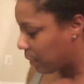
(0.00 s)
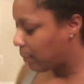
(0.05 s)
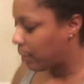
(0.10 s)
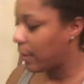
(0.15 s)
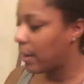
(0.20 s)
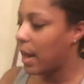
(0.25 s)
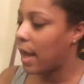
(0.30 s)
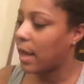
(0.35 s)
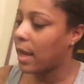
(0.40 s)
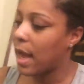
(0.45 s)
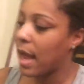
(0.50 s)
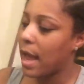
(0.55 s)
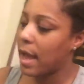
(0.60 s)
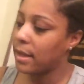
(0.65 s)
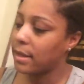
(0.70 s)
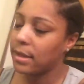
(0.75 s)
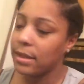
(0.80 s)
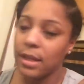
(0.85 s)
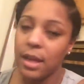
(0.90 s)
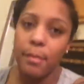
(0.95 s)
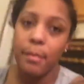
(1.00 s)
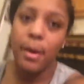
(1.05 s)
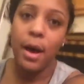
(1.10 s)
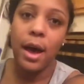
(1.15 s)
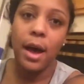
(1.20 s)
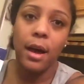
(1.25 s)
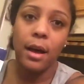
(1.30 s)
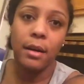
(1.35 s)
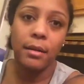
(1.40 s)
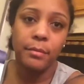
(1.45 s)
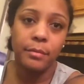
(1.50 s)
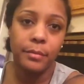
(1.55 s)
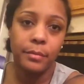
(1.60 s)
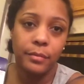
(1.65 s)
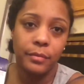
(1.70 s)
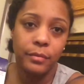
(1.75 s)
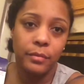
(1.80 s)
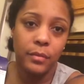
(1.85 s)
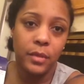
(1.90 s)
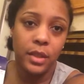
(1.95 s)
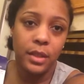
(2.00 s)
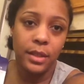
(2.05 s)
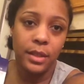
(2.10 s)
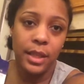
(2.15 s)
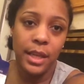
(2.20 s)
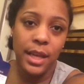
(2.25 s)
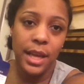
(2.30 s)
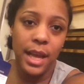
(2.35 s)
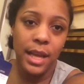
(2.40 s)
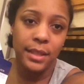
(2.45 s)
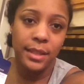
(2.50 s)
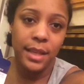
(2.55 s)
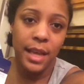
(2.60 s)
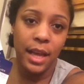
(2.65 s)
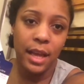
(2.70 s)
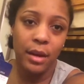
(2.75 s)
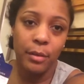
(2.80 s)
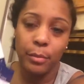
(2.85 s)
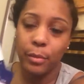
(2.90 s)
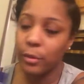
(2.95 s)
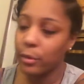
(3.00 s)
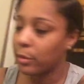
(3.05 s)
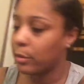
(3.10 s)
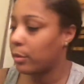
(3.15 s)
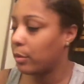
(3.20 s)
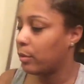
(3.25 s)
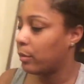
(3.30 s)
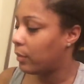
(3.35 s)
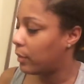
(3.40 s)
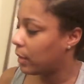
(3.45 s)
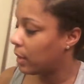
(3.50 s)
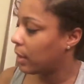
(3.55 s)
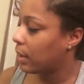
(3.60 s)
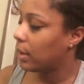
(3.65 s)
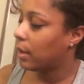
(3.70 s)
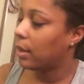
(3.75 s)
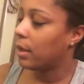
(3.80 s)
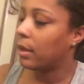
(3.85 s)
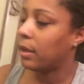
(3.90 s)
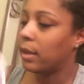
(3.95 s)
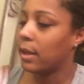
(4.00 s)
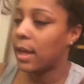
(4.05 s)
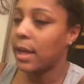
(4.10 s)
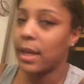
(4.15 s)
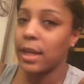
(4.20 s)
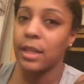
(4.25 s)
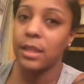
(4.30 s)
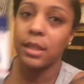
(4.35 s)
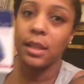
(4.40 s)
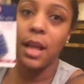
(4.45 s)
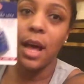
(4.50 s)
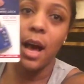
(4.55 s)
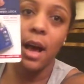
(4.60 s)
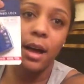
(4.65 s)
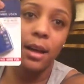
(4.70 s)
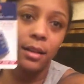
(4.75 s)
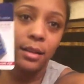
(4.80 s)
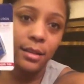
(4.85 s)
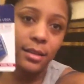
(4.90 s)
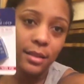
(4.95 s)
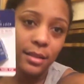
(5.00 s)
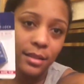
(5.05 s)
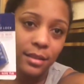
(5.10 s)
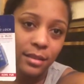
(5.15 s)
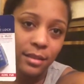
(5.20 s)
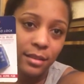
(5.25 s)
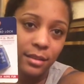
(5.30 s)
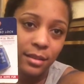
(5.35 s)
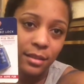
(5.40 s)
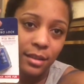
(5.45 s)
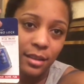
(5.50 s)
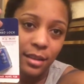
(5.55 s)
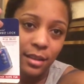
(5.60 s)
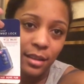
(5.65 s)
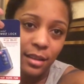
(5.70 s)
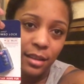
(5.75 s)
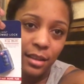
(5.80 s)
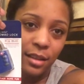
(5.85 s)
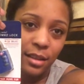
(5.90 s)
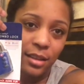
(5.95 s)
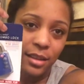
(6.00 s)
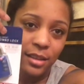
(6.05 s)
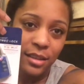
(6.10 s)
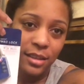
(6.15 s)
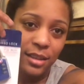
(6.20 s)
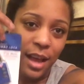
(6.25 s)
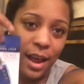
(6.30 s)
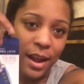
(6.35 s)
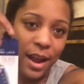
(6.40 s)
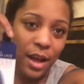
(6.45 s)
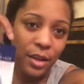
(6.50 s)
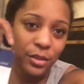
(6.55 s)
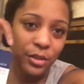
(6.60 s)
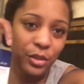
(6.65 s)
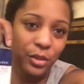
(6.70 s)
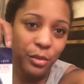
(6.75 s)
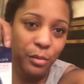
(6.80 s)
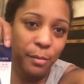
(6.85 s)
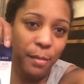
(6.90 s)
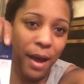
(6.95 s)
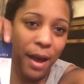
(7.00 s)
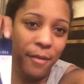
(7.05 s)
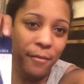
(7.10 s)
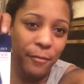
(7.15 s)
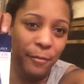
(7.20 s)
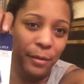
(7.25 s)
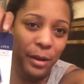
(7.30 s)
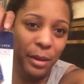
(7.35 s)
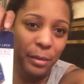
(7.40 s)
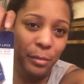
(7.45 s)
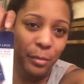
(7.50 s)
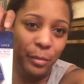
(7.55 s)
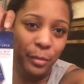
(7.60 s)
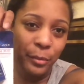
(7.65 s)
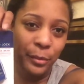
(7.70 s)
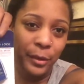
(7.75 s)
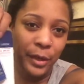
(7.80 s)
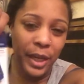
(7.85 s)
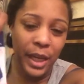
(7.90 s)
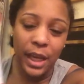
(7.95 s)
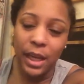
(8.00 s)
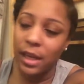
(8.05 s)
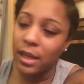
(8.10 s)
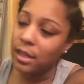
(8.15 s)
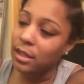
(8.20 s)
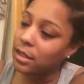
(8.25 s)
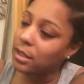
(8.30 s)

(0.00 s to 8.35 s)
But I got some um, TSA approved luggage locks. Shout out to my friend Bree.